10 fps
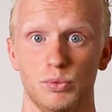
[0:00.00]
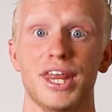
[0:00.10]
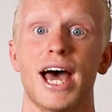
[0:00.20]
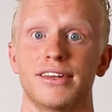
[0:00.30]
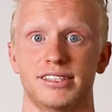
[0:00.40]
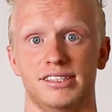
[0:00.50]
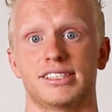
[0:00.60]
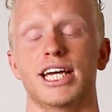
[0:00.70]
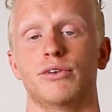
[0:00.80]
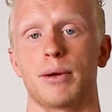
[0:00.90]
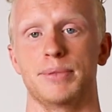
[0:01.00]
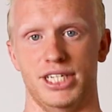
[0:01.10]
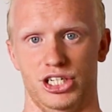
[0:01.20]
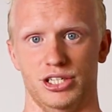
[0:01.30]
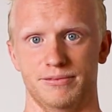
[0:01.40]
without the sustained
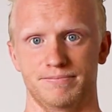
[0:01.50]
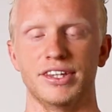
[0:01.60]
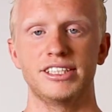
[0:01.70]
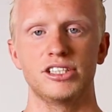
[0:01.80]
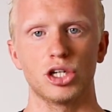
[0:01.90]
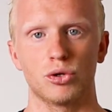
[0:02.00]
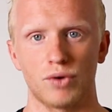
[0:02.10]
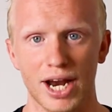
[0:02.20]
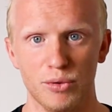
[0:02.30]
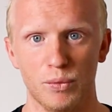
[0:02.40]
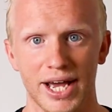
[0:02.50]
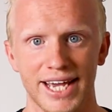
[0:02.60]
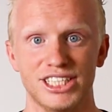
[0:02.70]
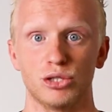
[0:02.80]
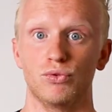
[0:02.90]
repetition. This is a great
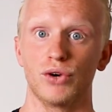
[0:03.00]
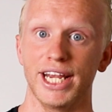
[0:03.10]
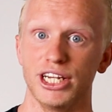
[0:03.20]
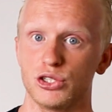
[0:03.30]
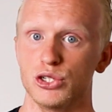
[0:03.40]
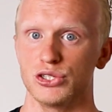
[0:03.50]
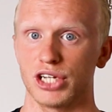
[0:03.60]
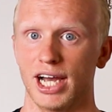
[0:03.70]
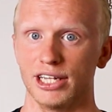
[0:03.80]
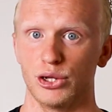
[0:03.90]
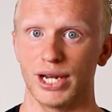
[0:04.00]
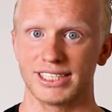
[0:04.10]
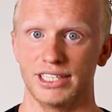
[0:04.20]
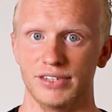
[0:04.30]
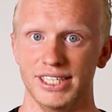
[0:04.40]
way to reintroduce high load
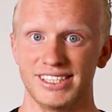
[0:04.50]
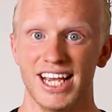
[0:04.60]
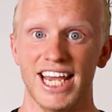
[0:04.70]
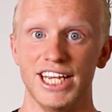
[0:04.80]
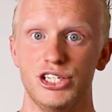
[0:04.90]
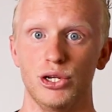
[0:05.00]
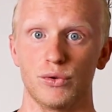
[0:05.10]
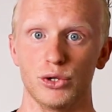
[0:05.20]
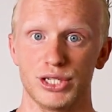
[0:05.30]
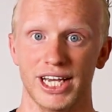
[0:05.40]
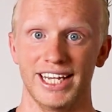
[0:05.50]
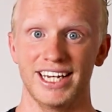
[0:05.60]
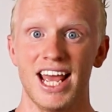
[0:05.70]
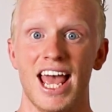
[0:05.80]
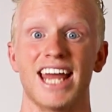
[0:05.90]
activities into your
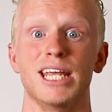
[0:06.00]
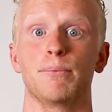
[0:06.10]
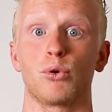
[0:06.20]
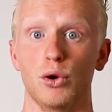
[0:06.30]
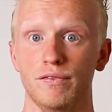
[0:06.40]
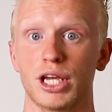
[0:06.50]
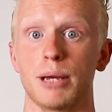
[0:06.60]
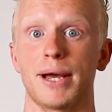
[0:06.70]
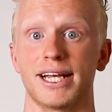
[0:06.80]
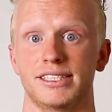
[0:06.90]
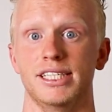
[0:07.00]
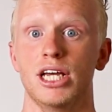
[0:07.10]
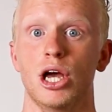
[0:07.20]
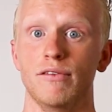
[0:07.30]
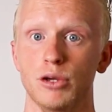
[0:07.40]
routine and improve the
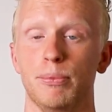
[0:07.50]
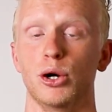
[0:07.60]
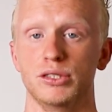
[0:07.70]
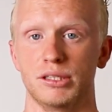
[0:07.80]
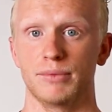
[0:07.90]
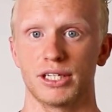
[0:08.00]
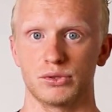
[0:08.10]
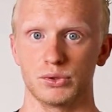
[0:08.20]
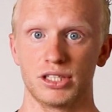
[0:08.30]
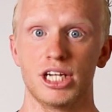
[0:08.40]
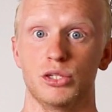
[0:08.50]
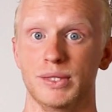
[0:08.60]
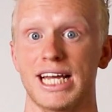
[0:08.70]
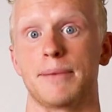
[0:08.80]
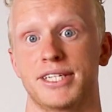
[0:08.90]
capacity of your bones and muscles to
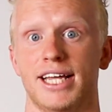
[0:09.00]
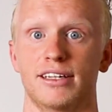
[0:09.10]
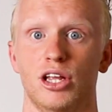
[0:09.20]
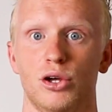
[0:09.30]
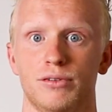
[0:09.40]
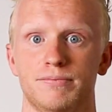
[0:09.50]
adapt to that load.